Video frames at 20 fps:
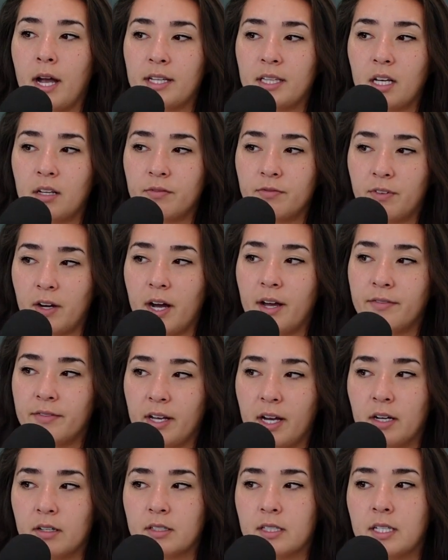at that
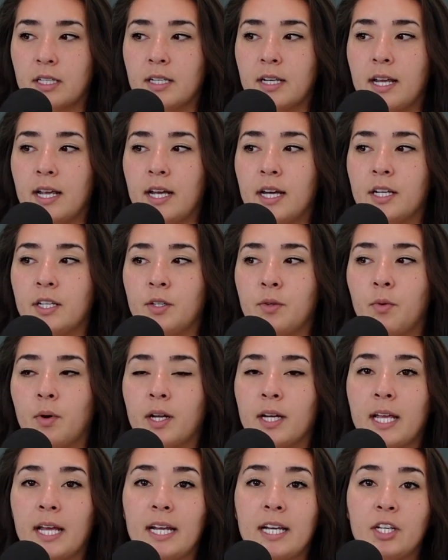5,000 and you
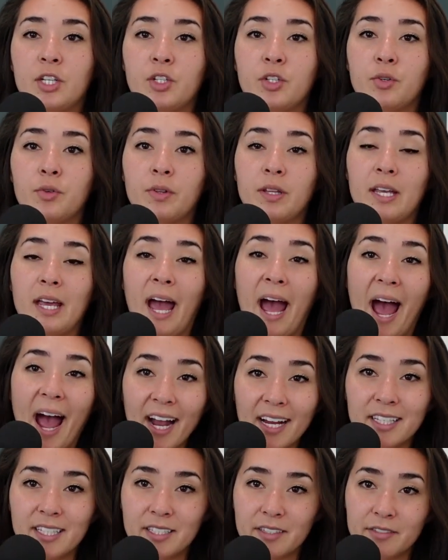want to get into the
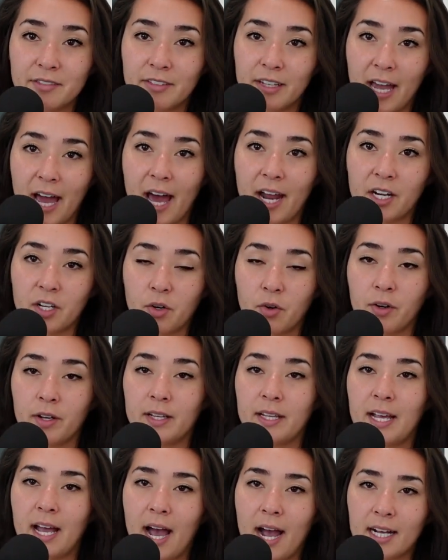active category,
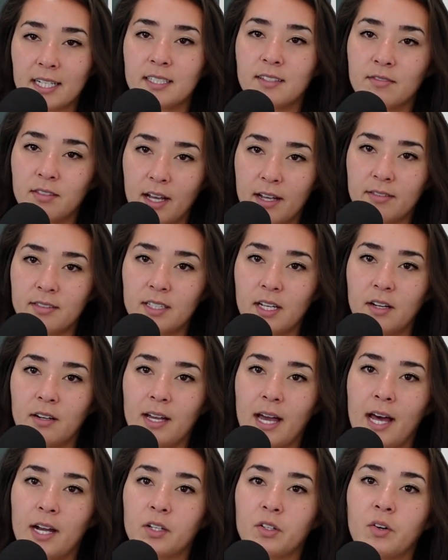the active lifestyle
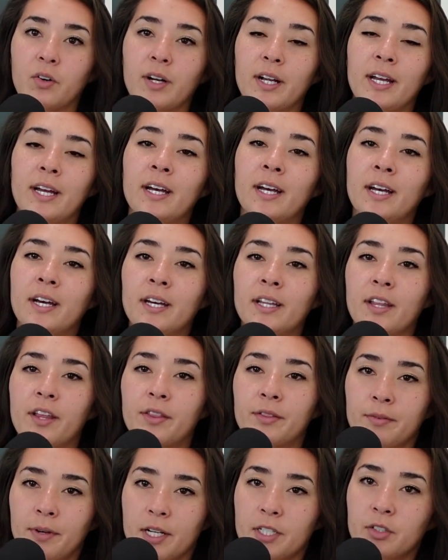category, the
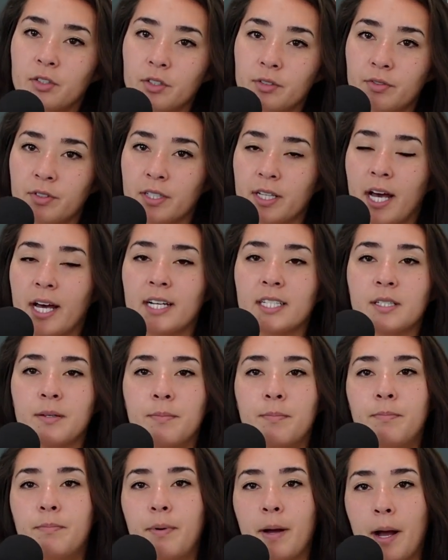threshold for that is
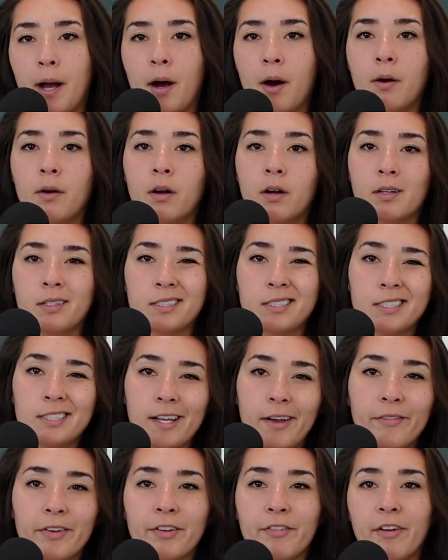about our
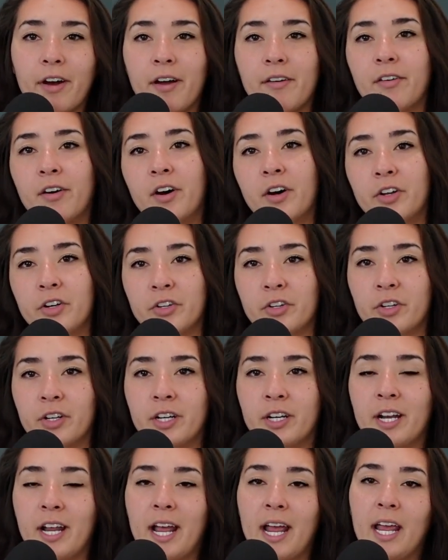
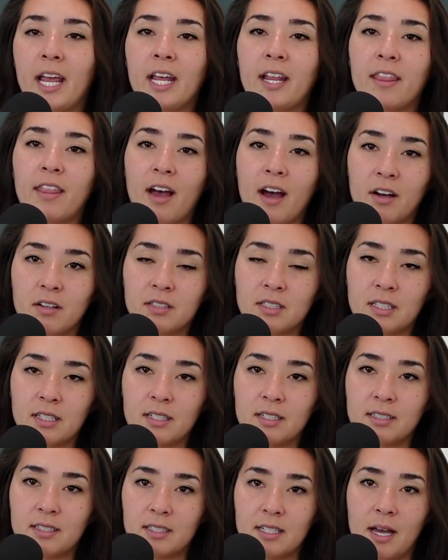7,500,
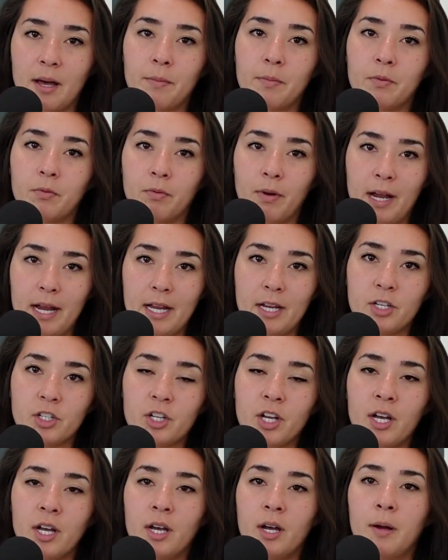8,000 step
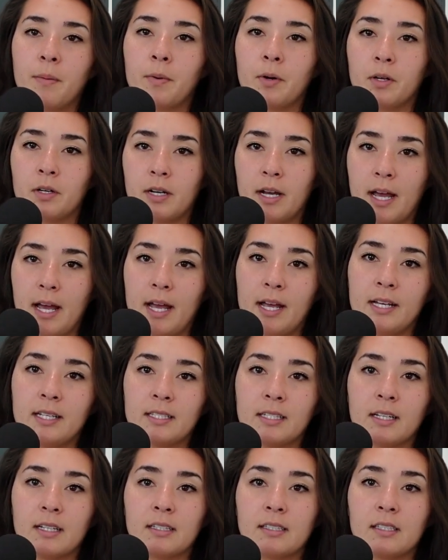range per day
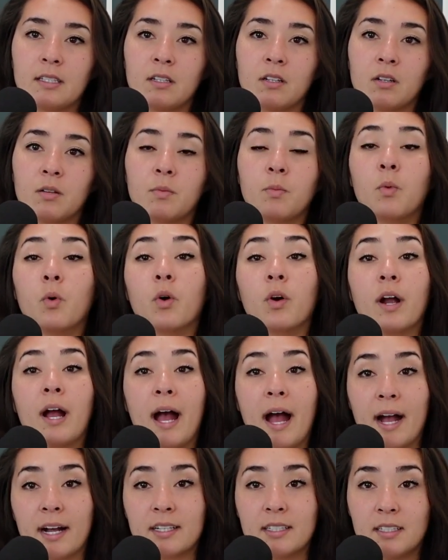is considered more
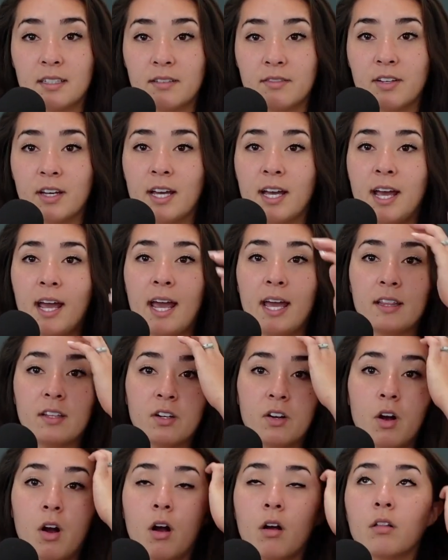active. And
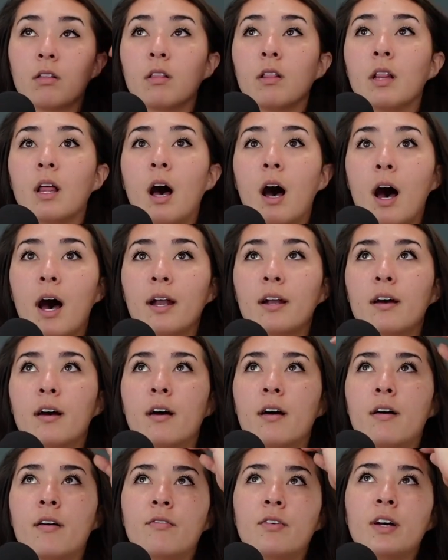there are a lot
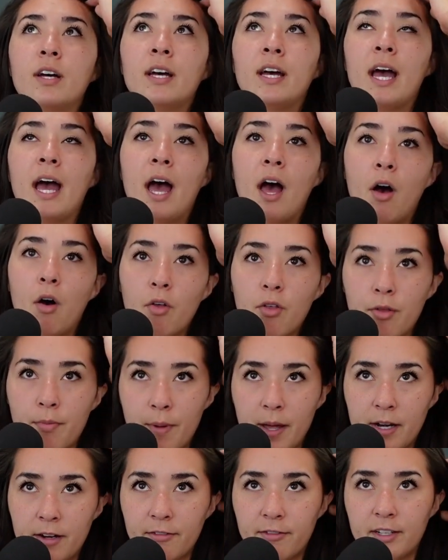of health
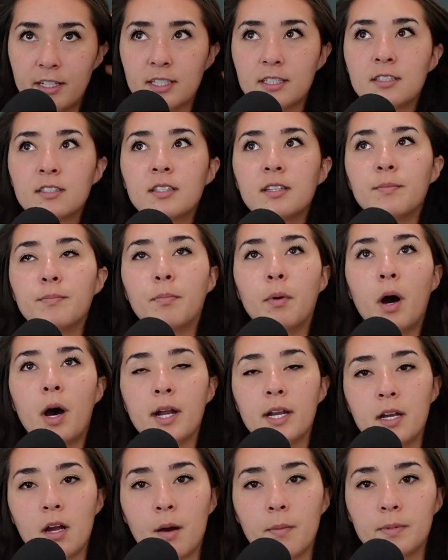benefits,
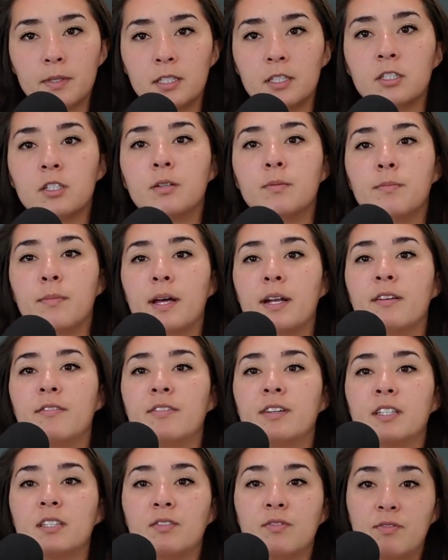body composition
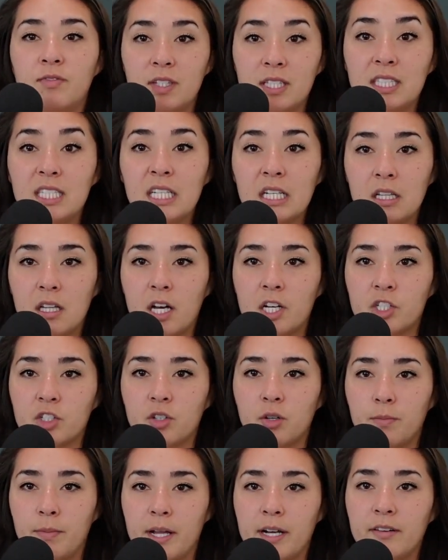benefits,
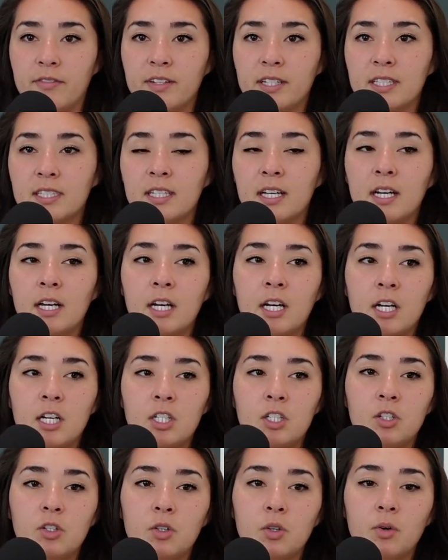physiological benefits
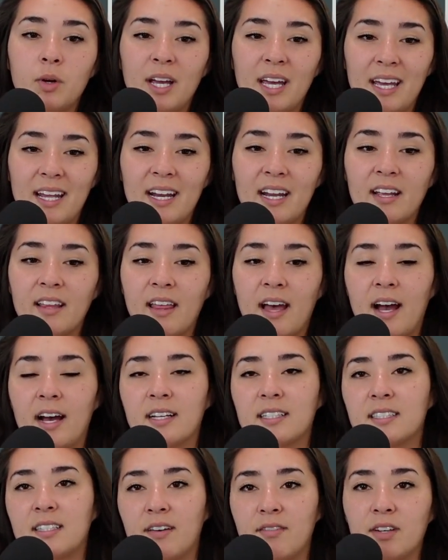to hitting
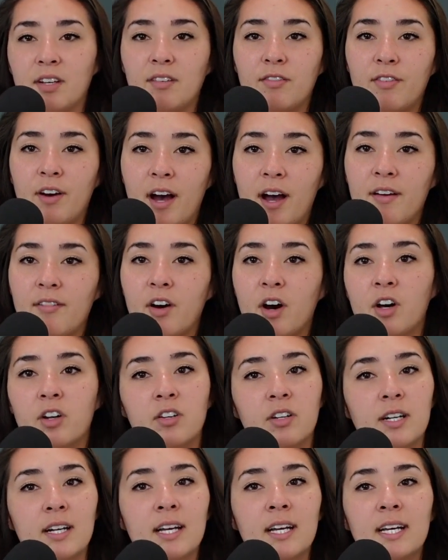that
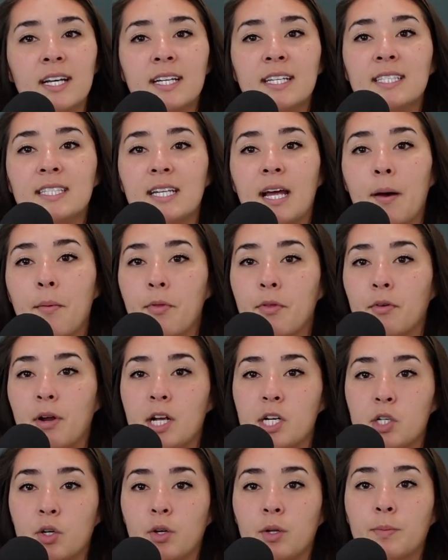7,500 step
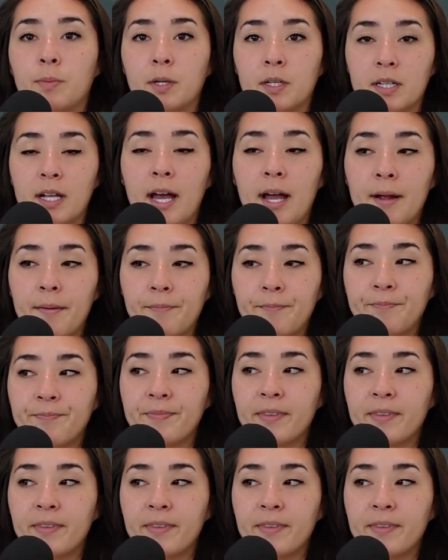threshold per day.